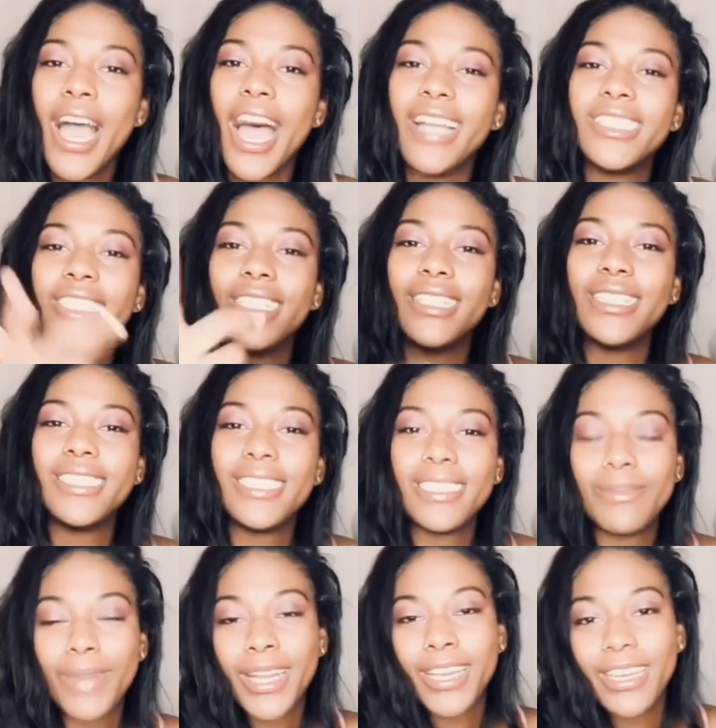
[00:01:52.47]
I should listen
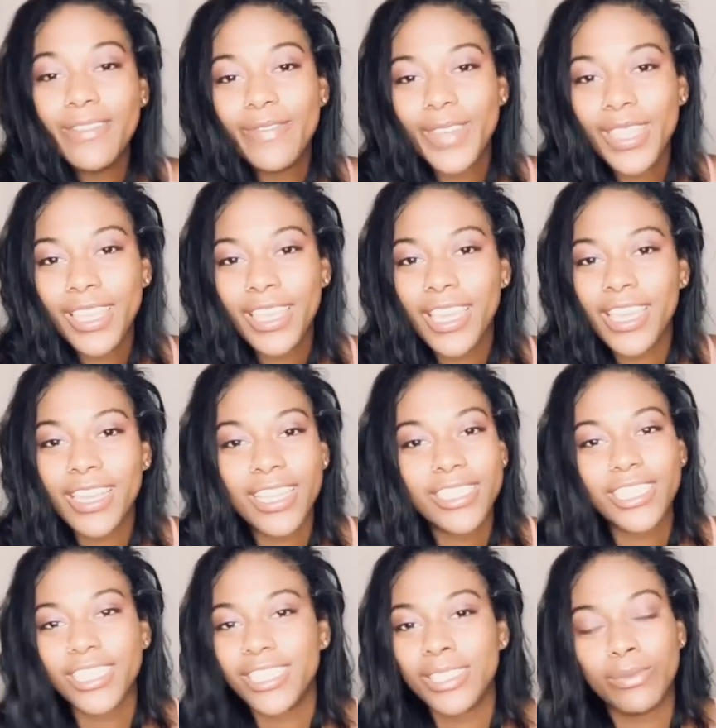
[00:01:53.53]
to my gut feeling and I
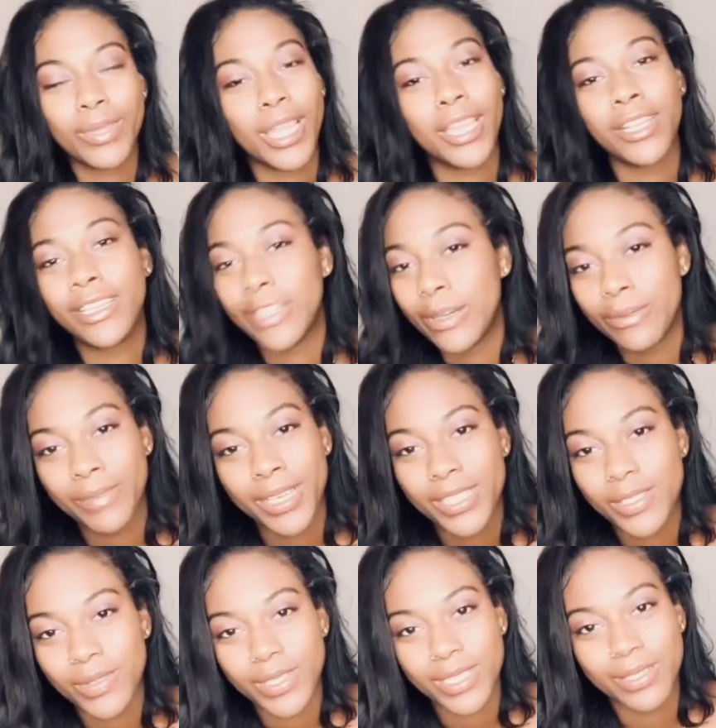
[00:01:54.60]
should just be like, don't mess with